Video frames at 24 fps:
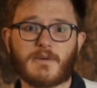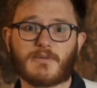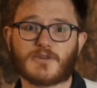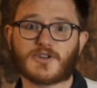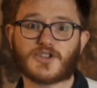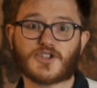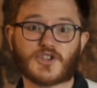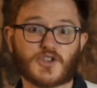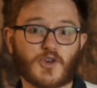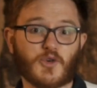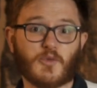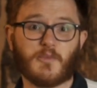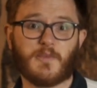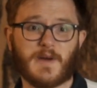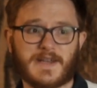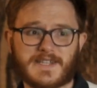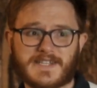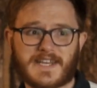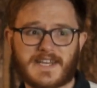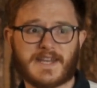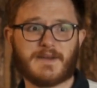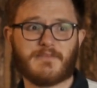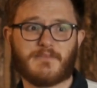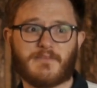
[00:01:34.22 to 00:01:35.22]
were so
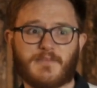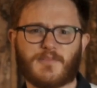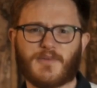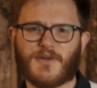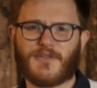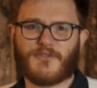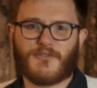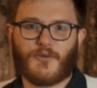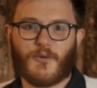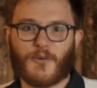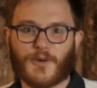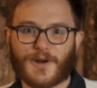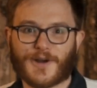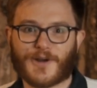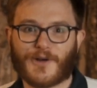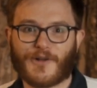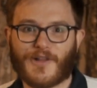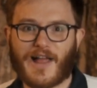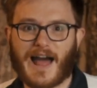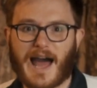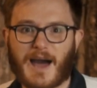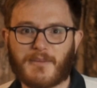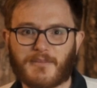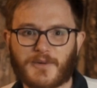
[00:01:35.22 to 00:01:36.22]
busy before it all
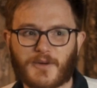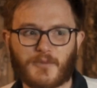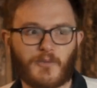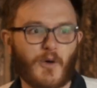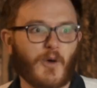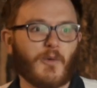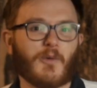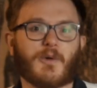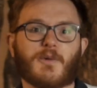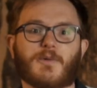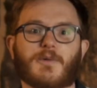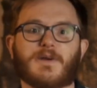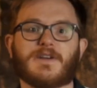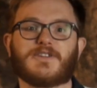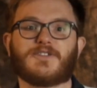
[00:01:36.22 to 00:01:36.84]
happened. What were we